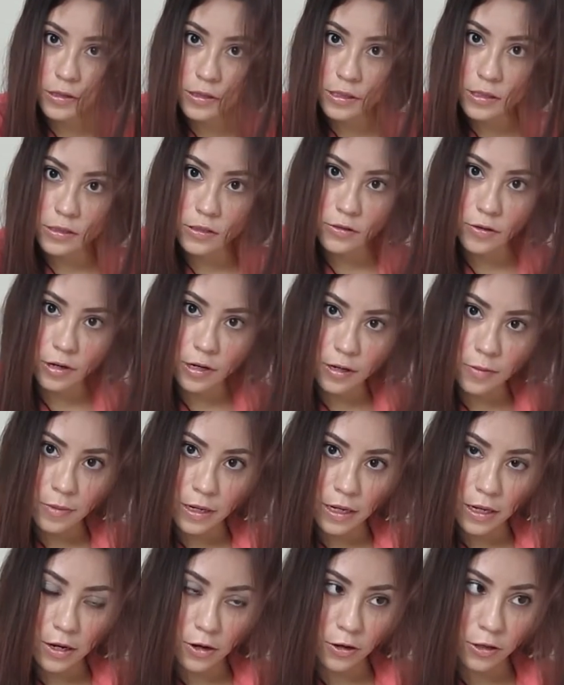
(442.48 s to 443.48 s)
straighten my
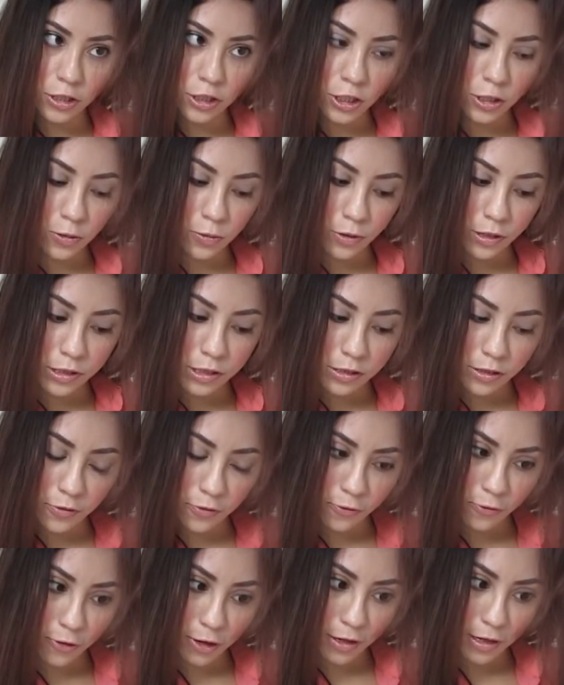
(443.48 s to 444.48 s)
hair towards the
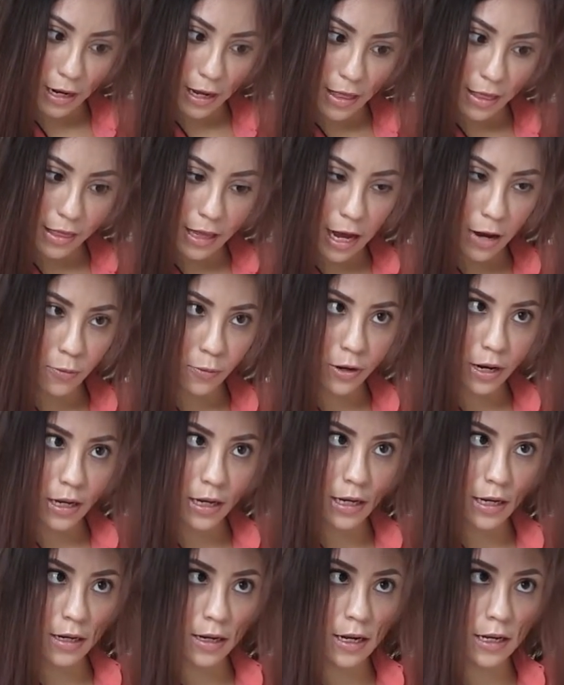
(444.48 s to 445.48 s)
front and that way I
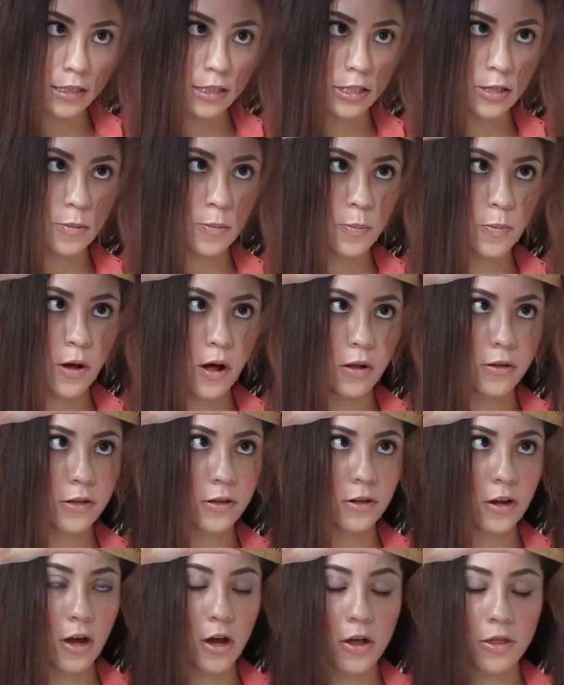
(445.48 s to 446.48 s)
can get some
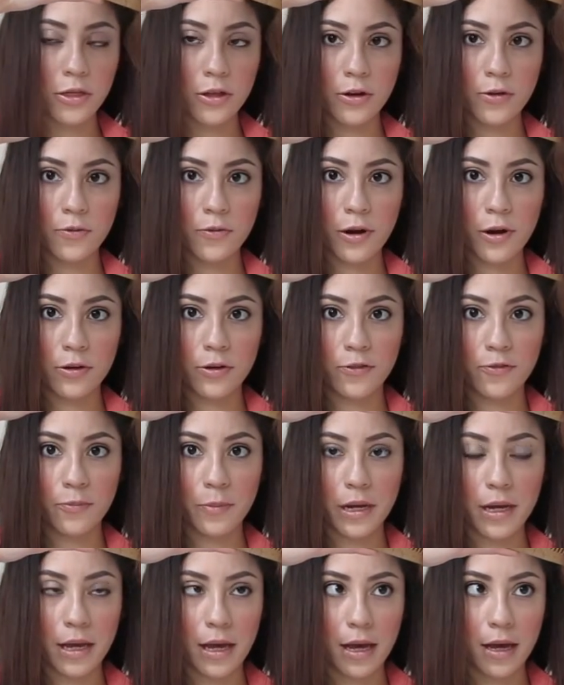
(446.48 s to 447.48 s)
volume on the crown of my
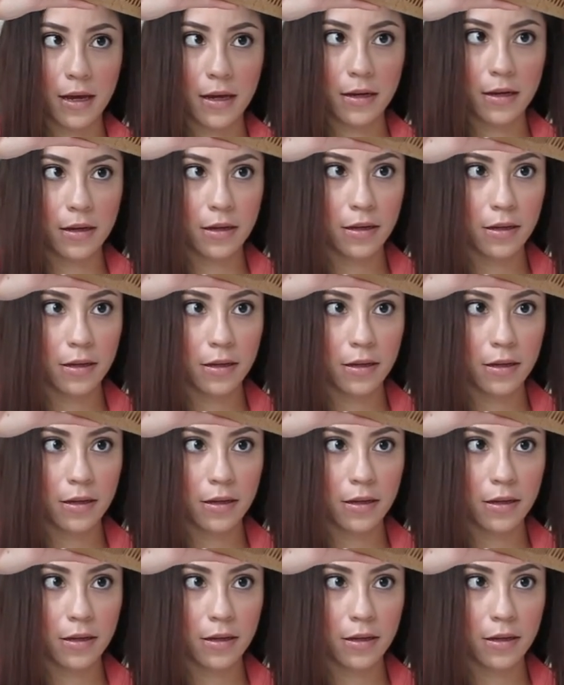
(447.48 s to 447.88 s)
head.